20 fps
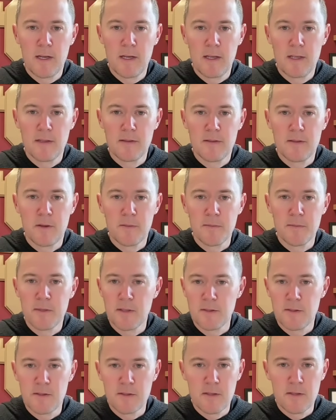in some
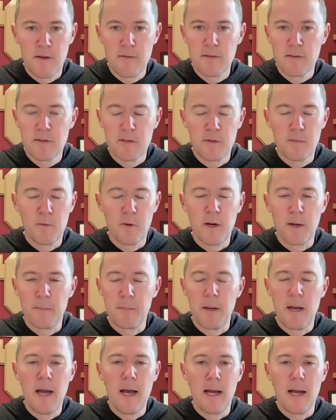senses, obviously bring
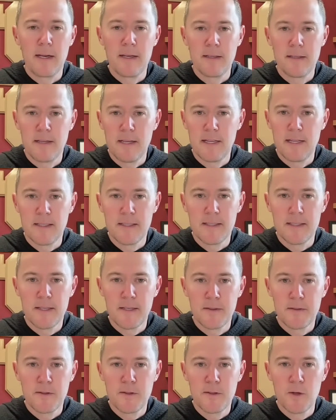back. And
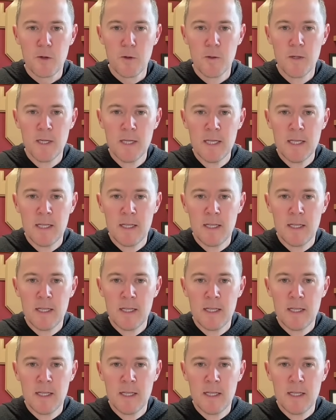so